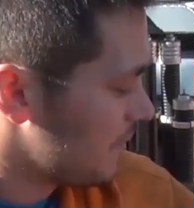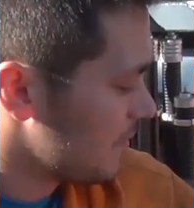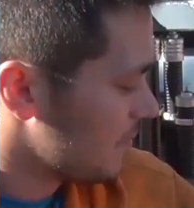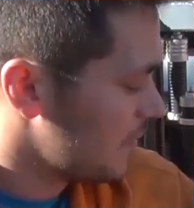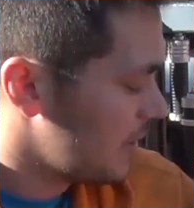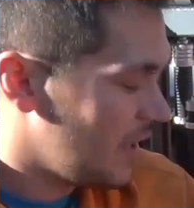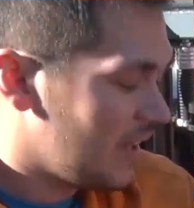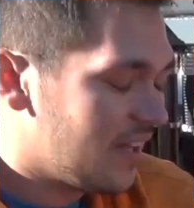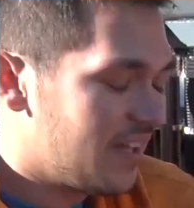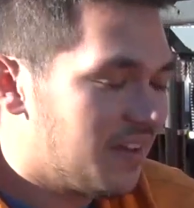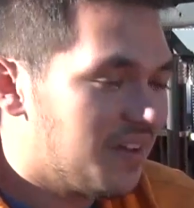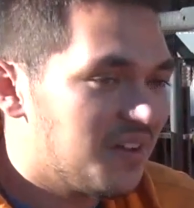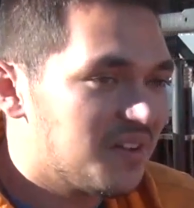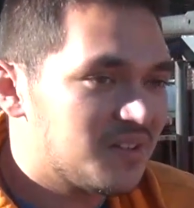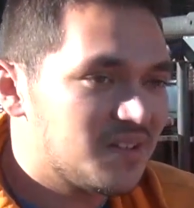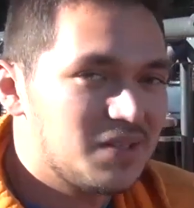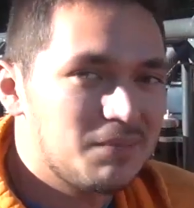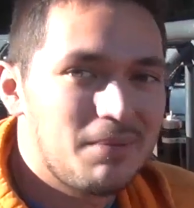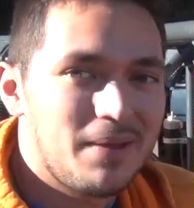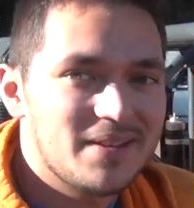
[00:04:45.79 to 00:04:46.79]
really
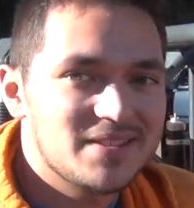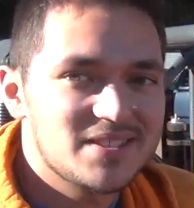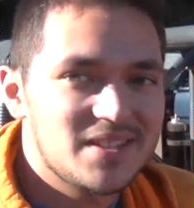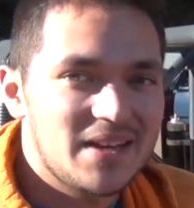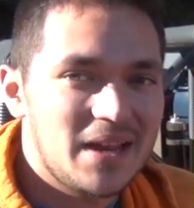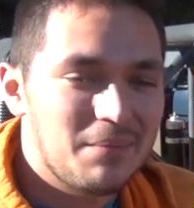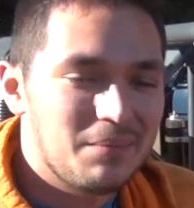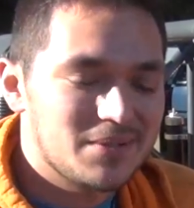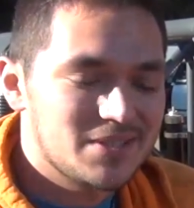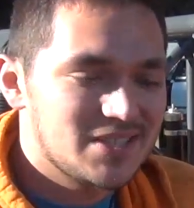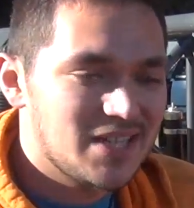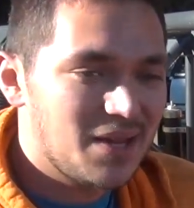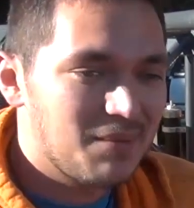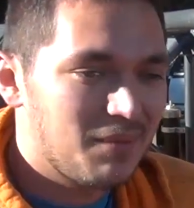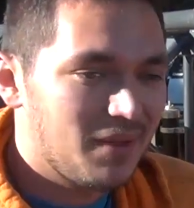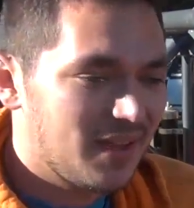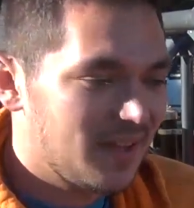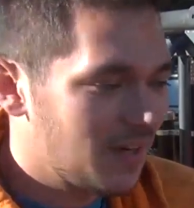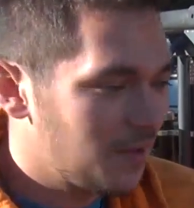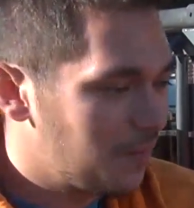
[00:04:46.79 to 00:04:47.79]
all depends on how much
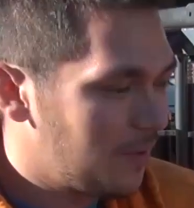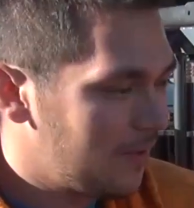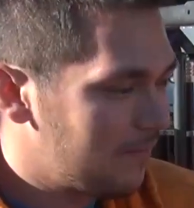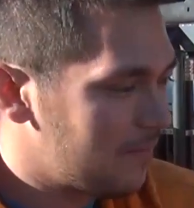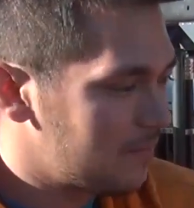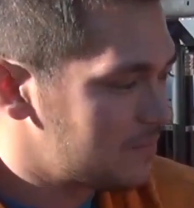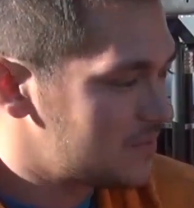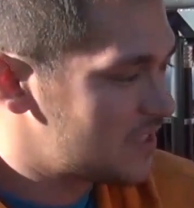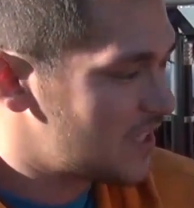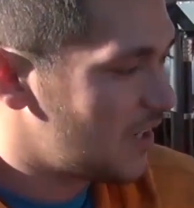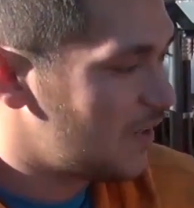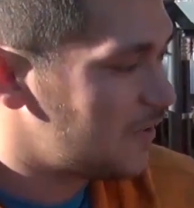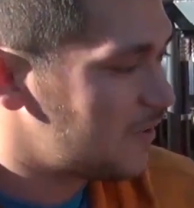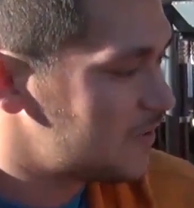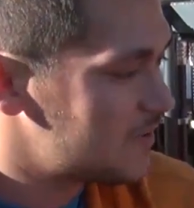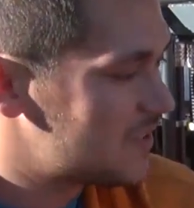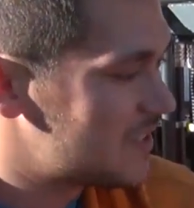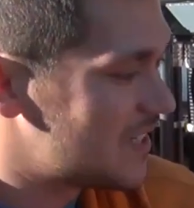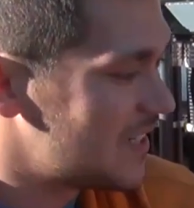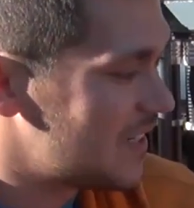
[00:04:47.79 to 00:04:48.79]
time I get away from
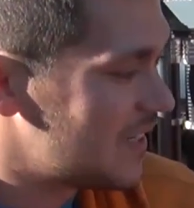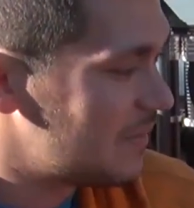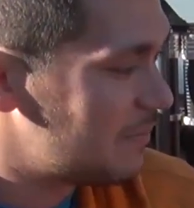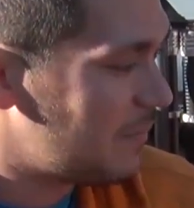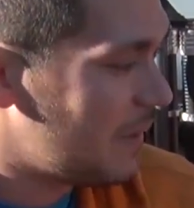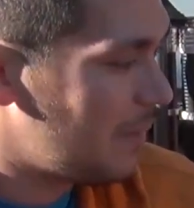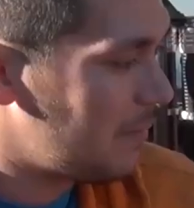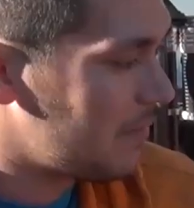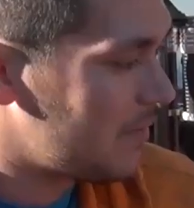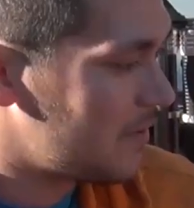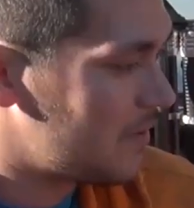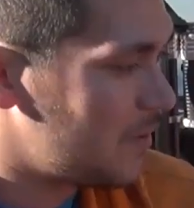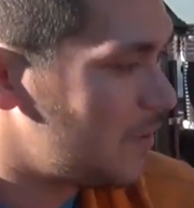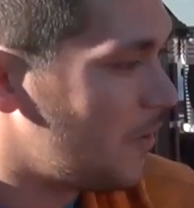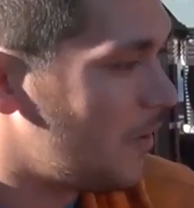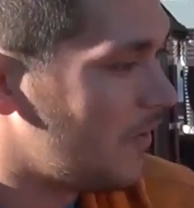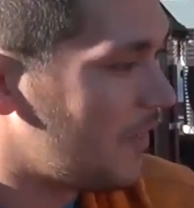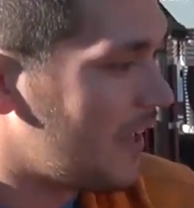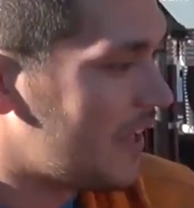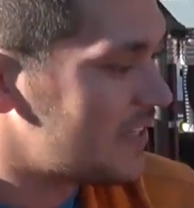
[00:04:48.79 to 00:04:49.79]
shows to be able to do
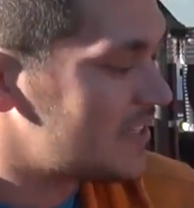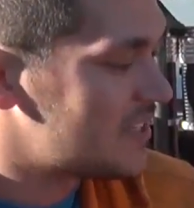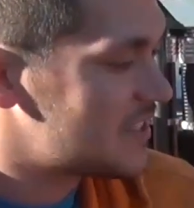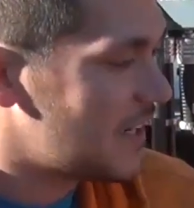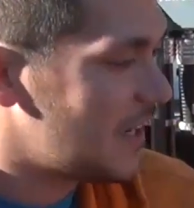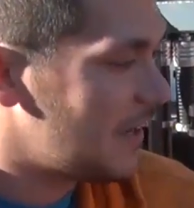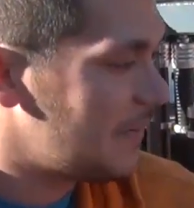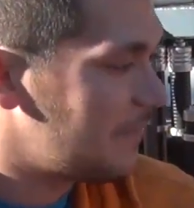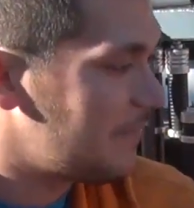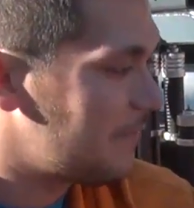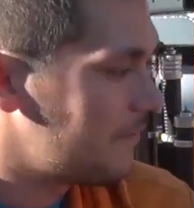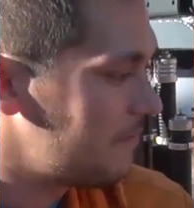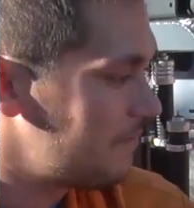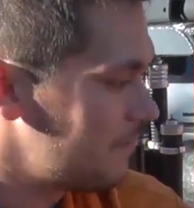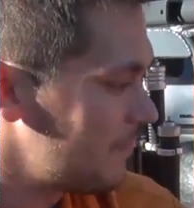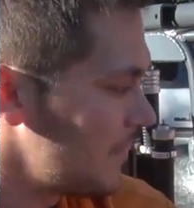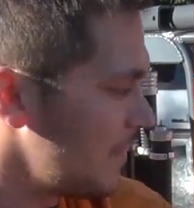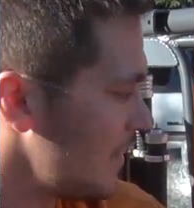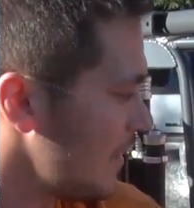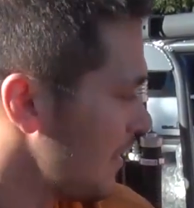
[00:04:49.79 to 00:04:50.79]
all that stuff.
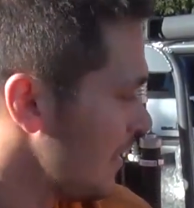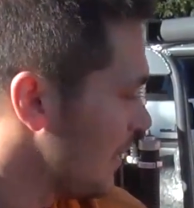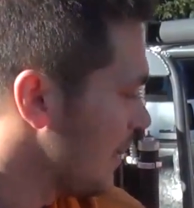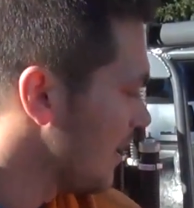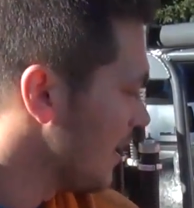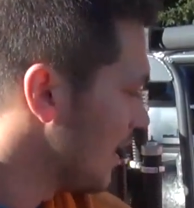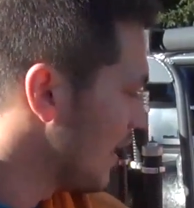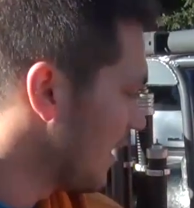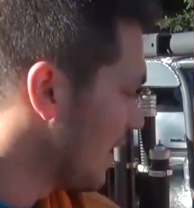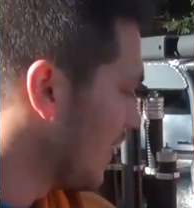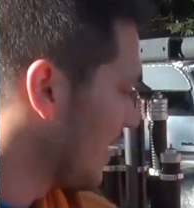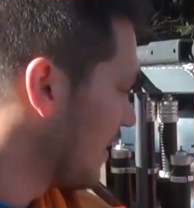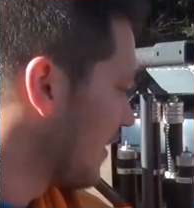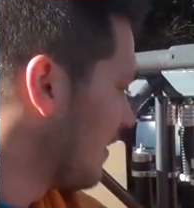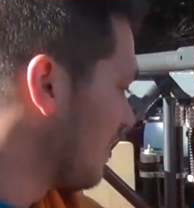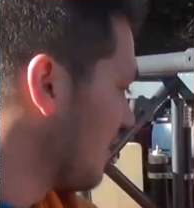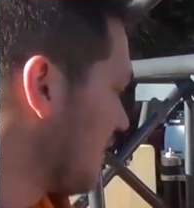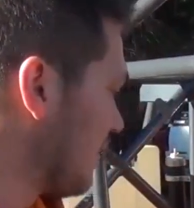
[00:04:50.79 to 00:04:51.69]
And